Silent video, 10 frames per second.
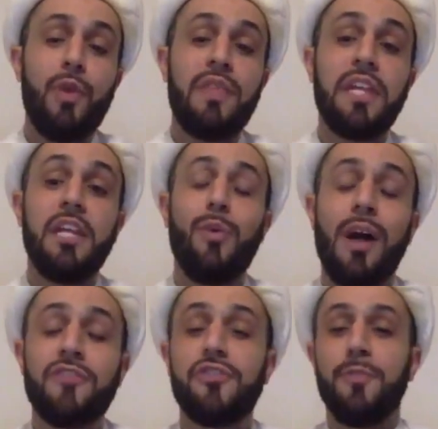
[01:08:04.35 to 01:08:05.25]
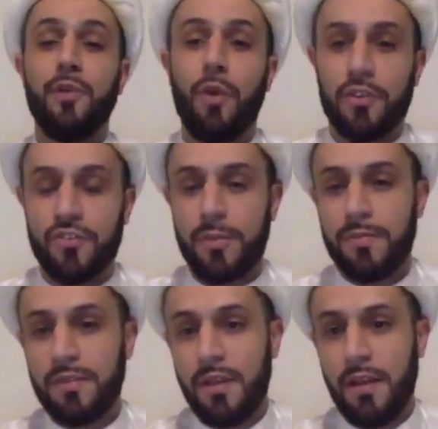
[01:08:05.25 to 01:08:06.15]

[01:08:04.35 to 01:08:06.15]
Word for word: in the way that He wants to be worshipped.